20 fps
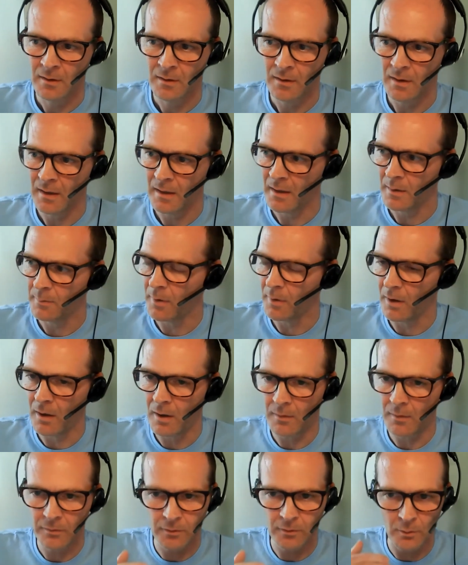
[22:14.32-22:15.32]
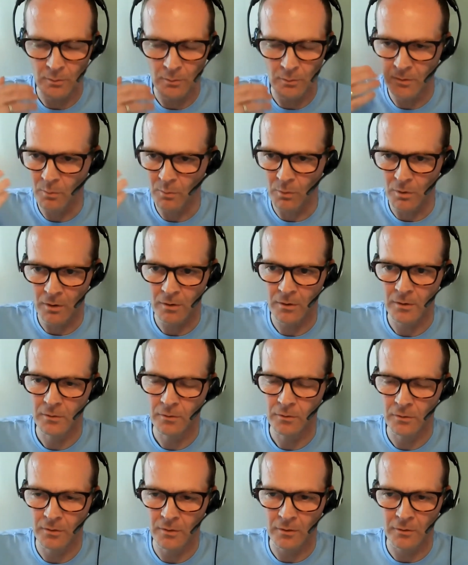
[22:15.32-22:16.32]
Offload the work
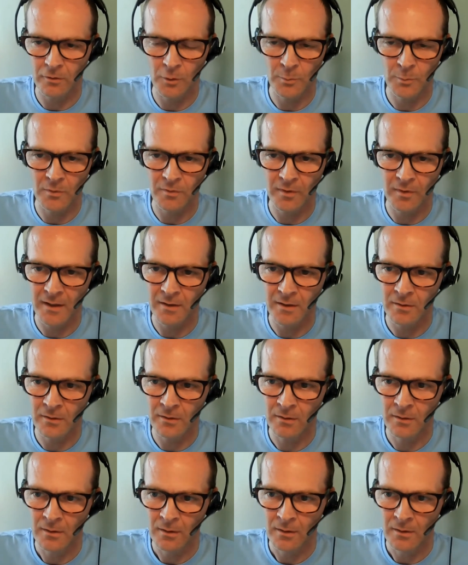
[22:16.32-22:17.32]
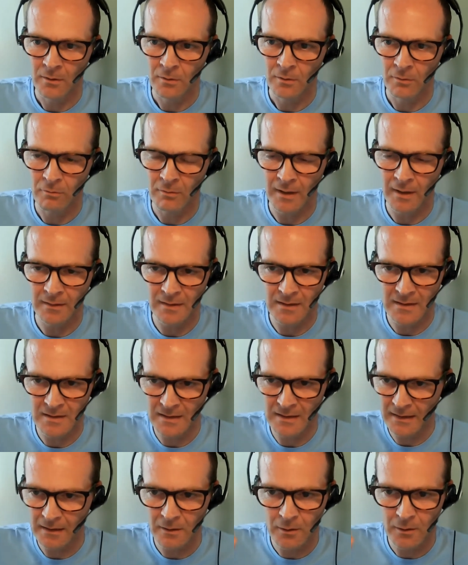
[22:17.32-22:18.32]
to the cloud provider, write as
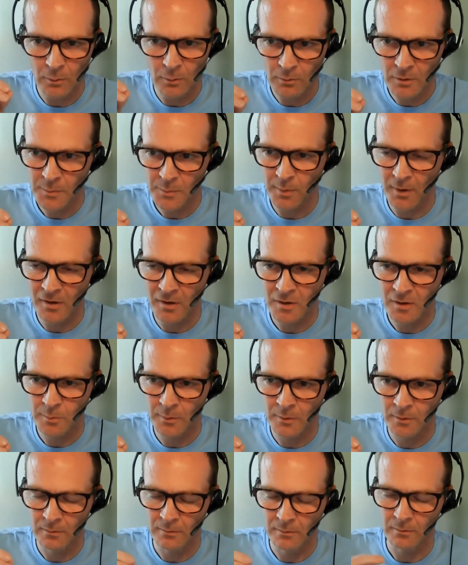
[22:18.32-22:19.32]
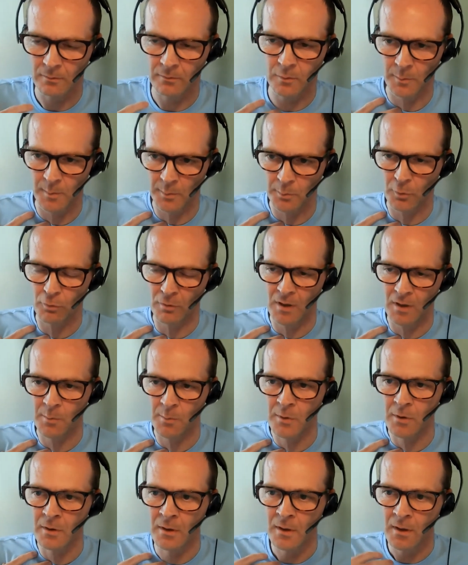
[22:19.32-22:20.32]
little code as possible from a
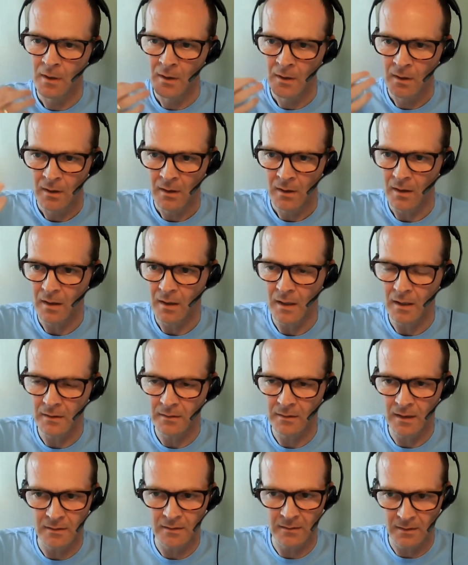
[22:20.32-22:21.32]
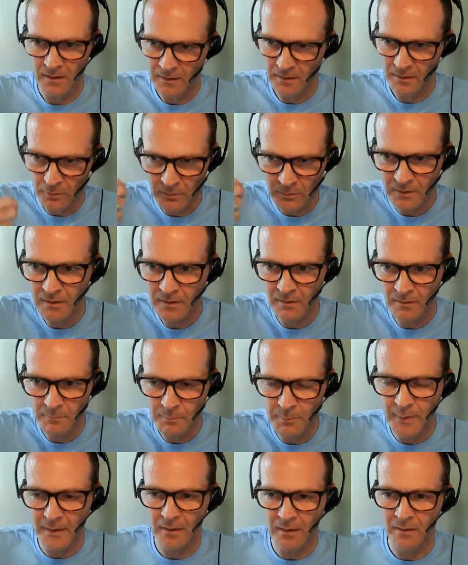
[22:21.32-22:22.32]
programmer, and you know,
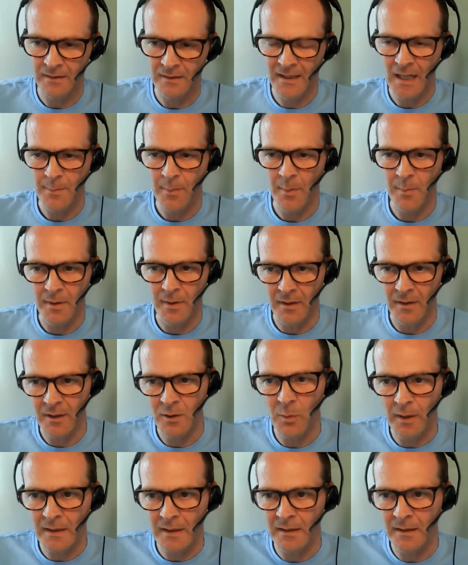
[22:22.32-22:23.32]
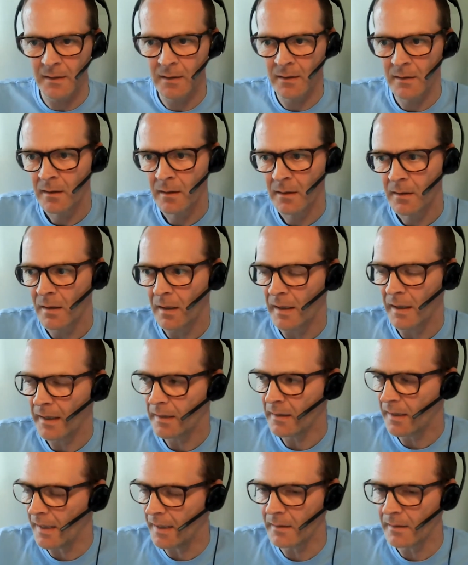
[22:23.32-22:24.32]
build capability quickly. I
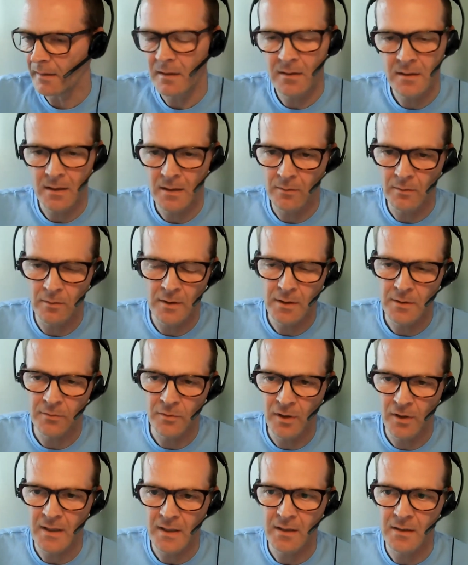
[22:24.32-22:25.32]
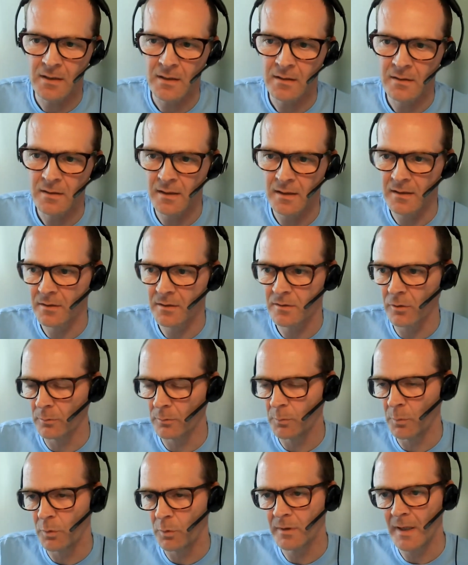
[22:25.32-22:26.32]
hate the serverless phrase. It's done
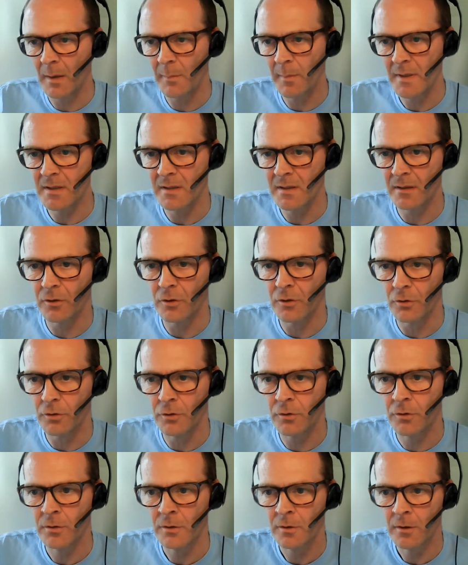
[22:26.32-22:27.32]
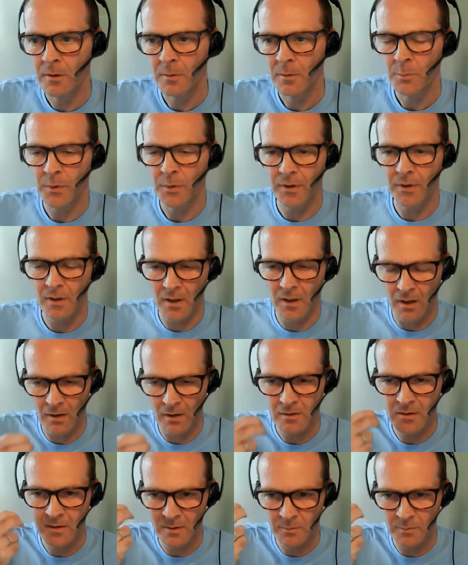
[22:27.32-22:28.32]
more damage than good, but the
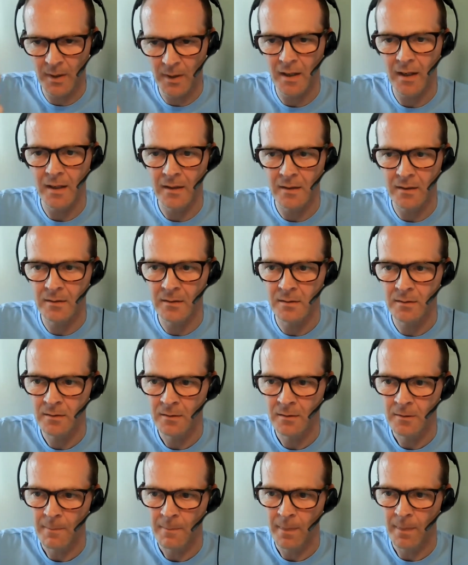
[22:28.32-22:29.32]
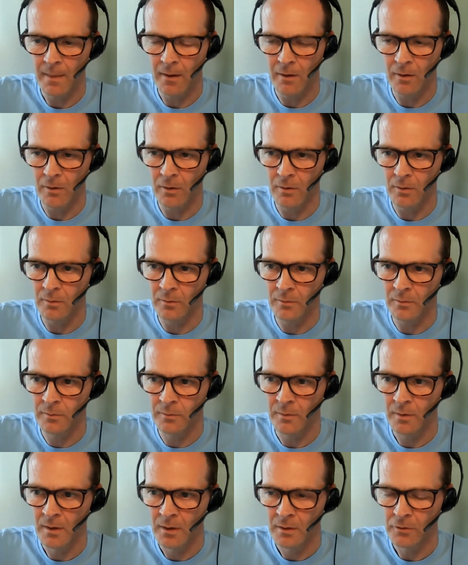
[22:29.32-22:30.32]
concept behind it of
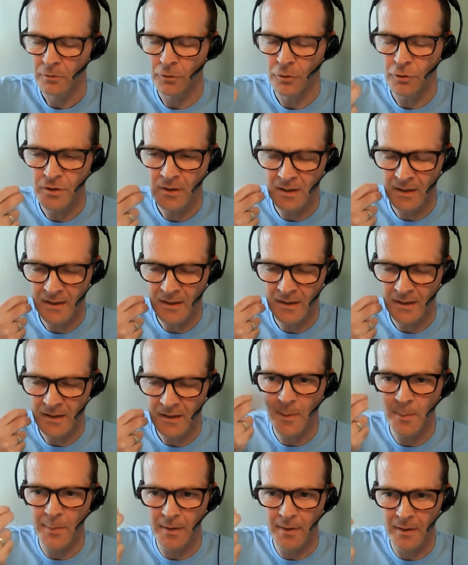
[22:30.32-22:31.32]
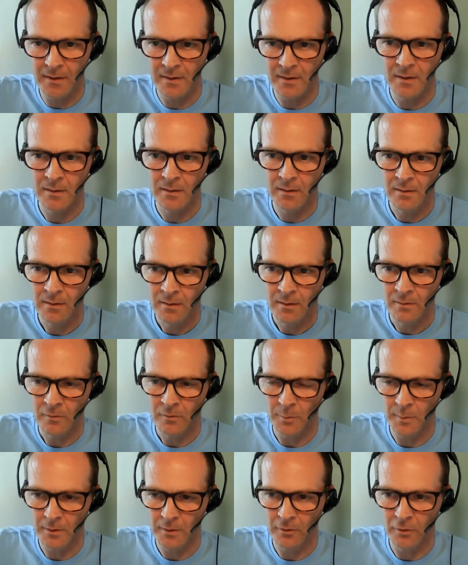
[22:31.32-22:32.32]
using a capability
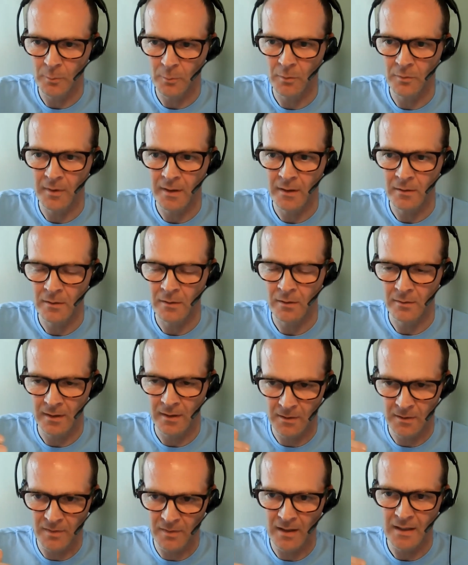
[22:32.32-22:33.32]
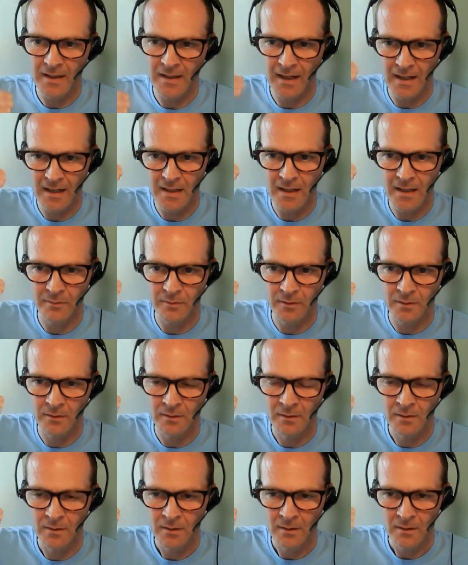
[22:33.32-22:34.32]
from a cloud provider that's fairly high level,
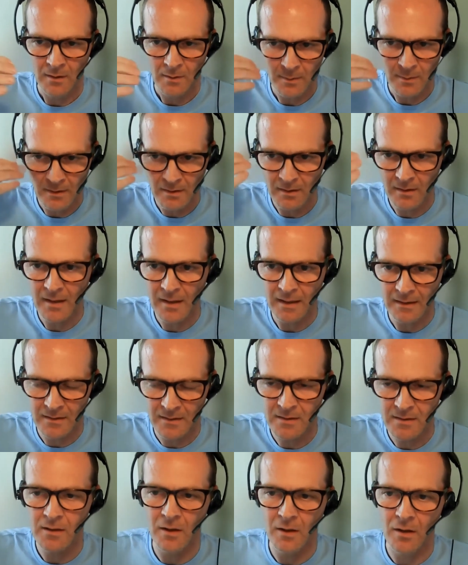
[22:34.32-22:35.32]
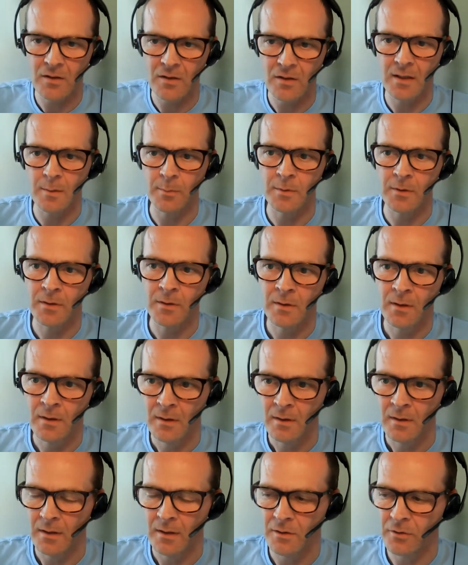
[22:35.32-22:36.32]
I mean, that's the concept.
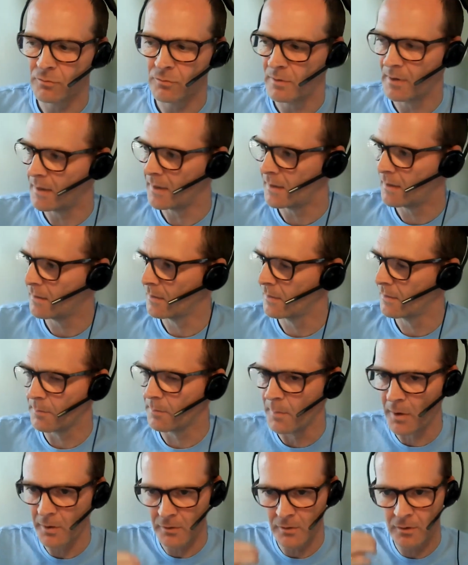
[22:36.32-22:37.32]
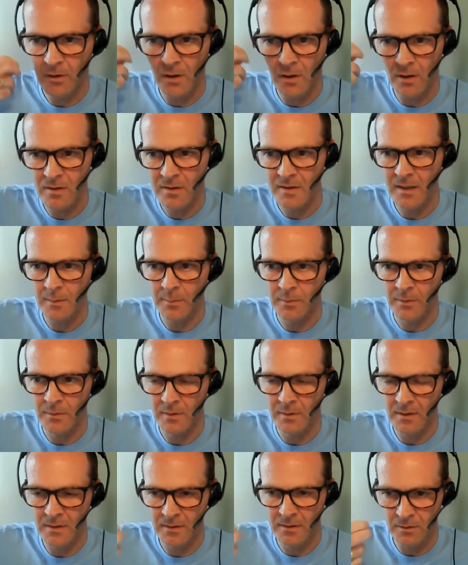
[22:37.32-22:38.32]
It's really, the modern concept
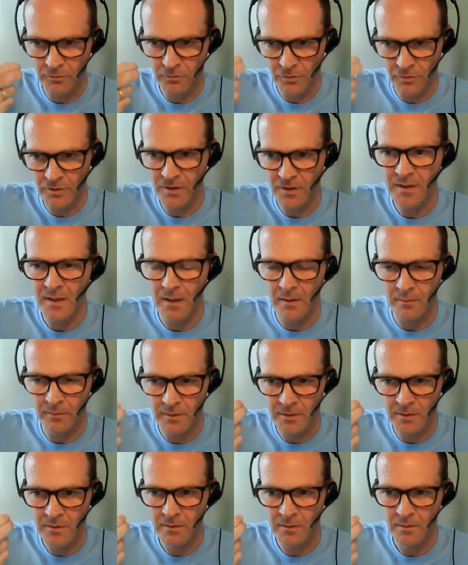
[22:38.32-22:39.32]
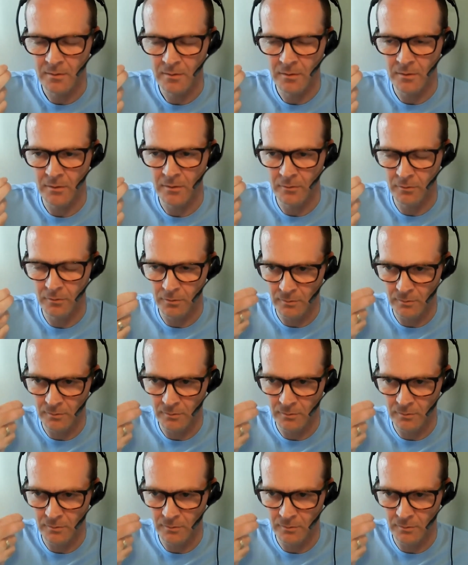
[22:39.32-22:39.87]
is to use a service to